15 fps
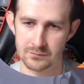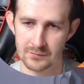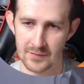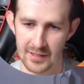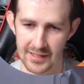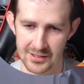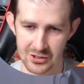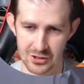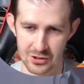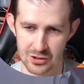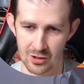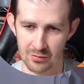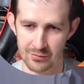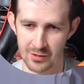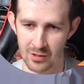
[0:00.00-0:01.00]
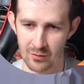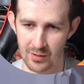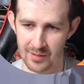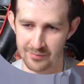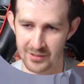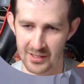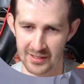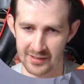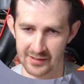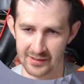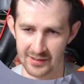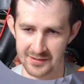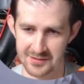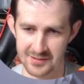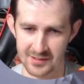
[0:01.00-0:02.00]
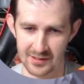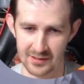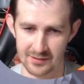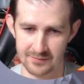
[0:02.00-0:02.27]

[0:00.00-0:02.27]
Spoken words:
Actually don't know what I'm playing against here.